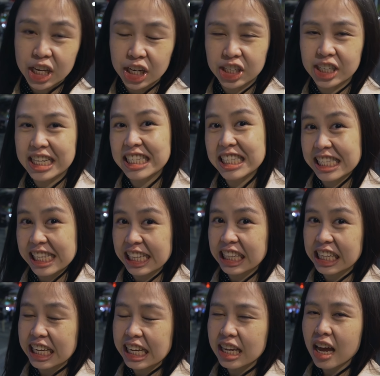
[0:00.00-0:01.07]
here in
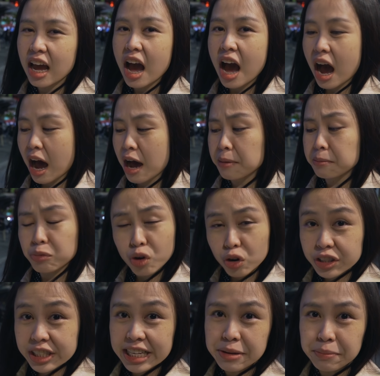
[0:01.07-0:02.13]
Sydney.
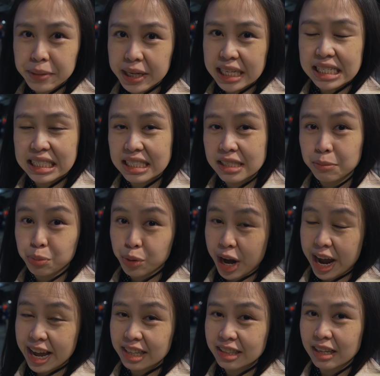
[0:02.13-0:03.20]
Roti means
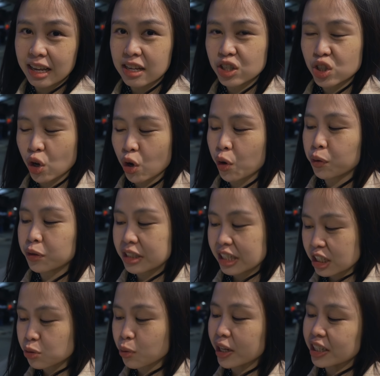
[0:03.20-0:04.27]
bread. So this
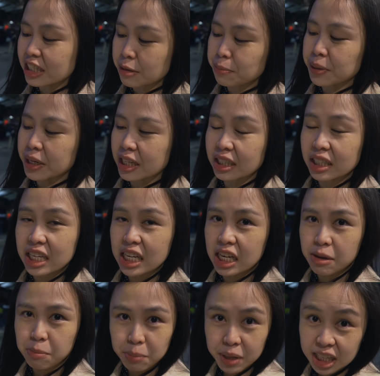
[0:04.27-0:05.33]
one typically
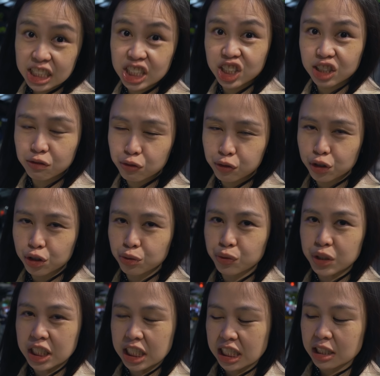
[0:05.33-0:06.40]
Malaysian food,
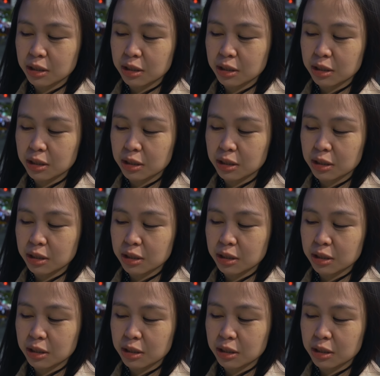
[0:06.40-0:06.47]
which is